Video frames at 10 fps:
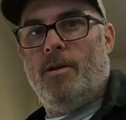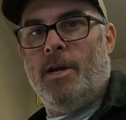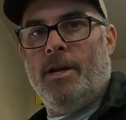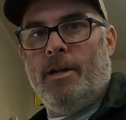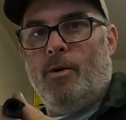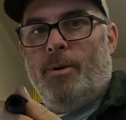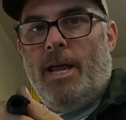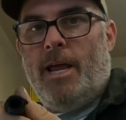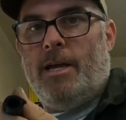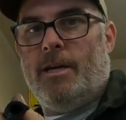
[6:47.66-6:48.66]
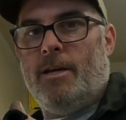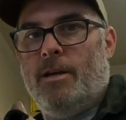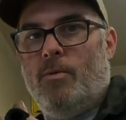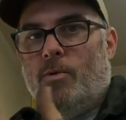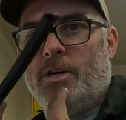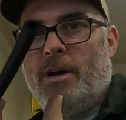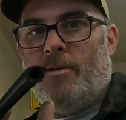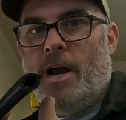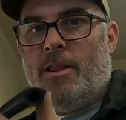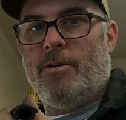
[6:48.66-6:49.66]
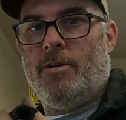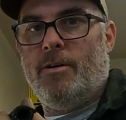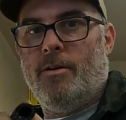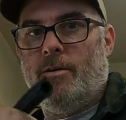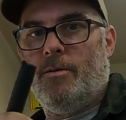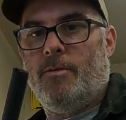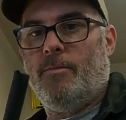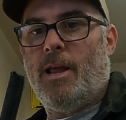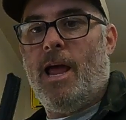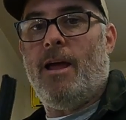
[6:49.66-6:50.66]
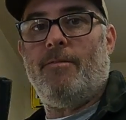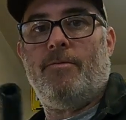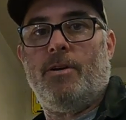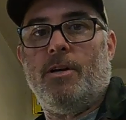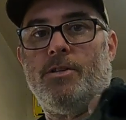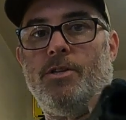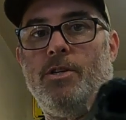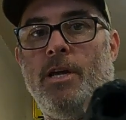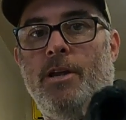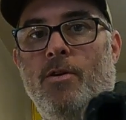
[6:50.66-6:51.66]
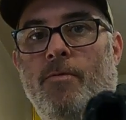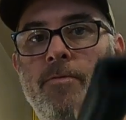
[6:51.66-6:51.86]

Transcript: You get a little bit of egging, which I'd rather have, because you get no